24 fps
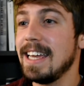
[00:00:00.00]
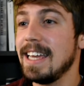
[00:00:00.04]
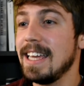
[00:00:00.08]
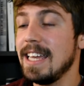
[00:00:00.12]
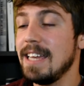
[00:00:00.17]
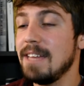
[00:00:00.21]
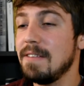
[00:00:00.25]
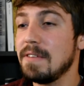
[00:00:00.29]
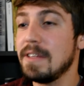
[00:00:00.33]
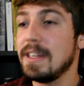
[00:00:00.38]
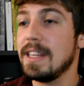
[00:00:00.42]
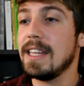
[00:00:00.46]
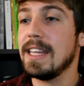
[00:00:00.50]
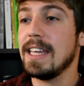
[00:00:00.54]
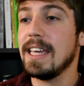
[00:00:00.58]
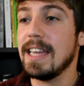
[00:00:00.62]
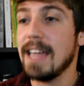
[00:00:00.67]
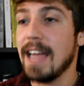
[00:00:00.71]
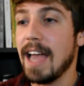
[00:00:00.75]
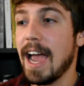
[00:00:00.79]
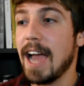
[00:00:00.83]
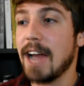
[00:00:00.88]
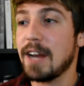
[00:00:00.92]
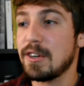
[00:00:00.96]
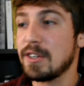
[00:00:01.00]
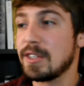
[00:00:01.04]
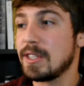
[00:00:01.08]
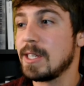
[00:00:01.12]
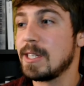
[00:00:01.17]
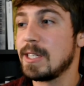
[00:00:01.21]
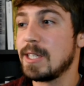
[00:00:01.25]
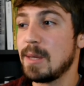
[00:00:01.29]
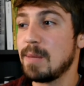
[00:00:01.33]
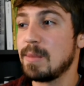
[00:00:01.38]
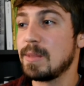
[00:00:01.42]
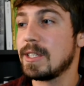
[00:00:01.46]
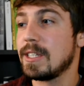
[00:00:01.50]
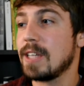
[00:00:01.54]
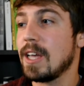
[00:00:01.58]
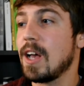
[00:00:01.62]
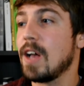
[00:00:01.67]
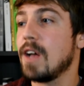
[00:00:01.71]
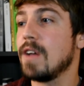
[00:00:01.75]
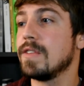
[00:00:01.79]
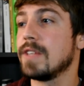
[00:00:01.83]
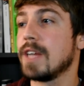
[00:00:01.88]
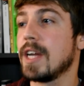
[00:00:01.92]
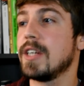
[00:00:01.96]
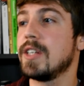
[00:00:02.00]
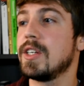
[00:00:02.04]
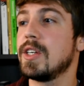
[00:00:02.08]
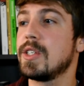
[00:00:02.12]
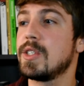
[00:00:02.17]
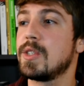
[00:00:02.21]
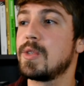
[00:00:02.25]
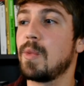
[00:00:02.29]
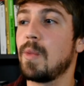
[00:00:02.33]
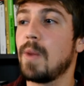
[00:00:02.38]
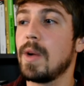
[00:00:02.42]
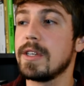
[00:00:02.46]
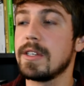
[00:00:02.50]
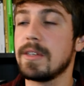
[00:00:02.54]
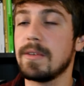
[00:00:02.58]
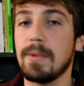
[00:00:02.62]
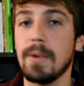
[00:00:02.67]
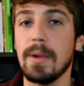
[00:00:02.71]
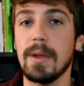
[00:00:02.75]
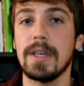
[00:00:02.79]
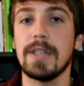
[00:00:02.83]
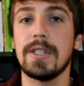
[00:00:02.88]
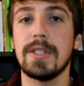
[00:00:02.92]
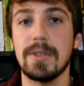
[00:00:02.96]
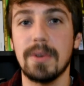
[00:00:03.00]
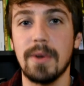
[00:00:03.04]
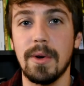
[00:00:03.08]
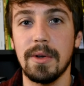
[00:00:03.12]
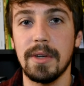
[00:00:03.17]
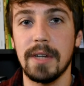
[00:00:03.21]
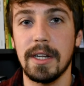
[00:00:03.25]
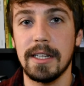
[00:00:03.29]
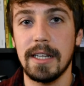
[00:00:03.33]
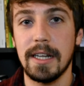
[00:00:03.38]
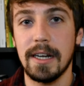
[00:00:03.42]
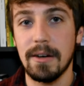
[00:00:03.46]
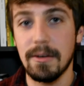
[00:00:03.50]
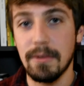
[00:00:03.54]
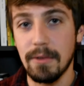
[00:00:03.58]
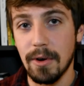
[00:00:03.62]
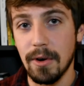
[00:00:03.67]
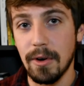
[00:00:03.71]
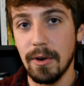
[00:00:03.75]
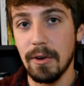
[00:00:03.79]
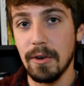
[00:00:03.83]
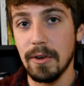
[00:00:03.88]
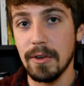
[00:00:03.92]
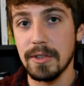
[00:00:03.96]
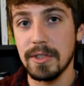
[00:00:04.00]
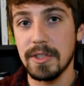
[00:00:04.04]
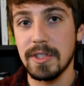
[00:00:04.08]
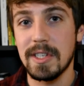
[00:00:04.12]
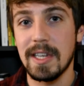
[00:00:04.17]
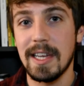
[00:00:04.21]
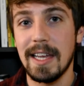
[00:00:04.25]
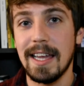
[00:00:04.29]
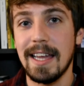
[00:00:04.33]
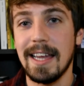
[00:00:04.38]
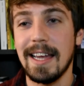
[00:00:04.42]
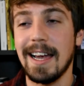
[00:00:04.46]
even the actresses themselves, I just wasn't really sold on their roles.